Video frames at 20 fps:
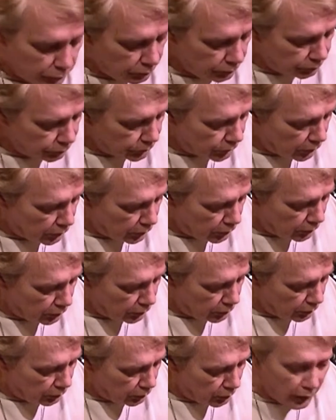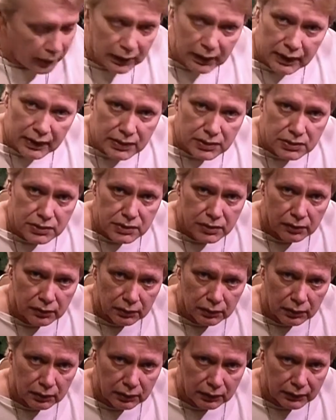guys,
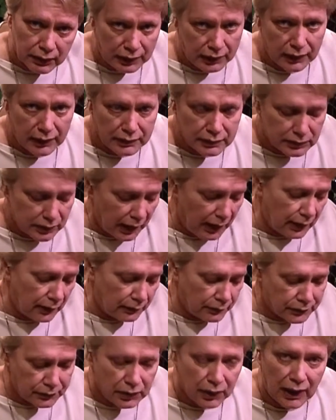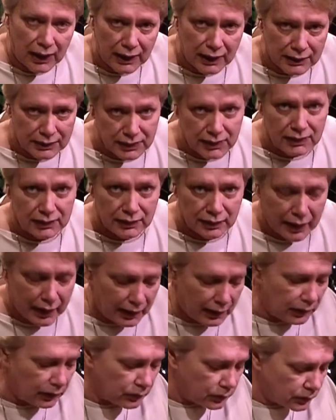guys and
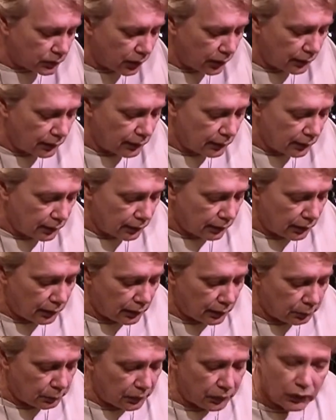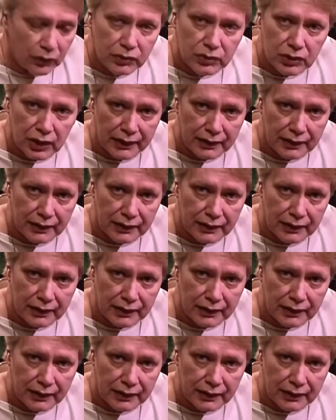gals, it looks like